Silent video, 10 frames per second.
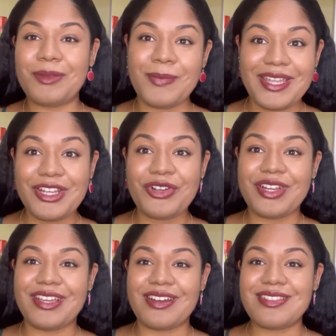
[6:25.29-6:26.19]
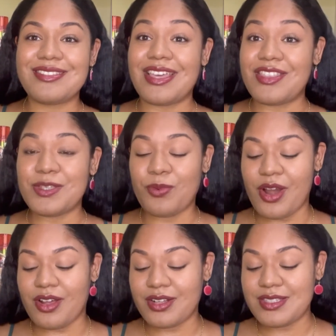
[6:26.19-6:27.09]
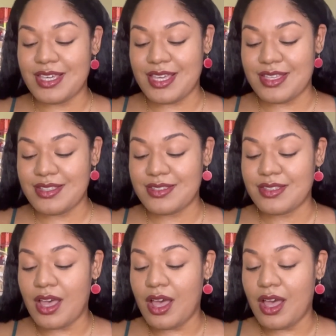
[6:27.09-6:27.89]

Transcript: The main ingredients in this product is